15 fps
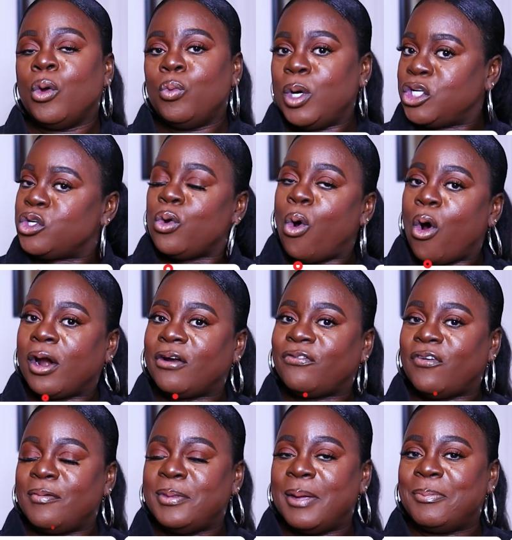Would you order
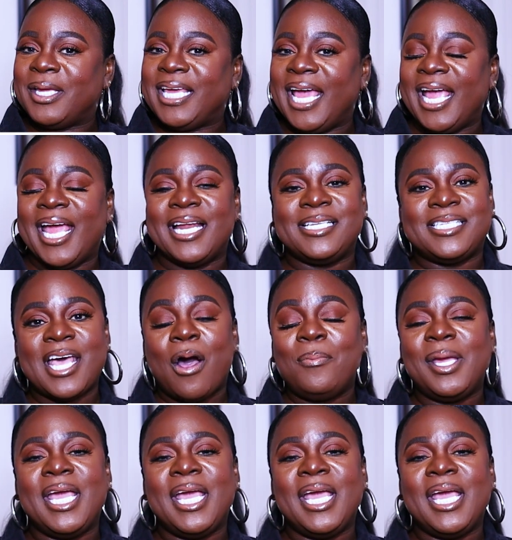from them again? Tell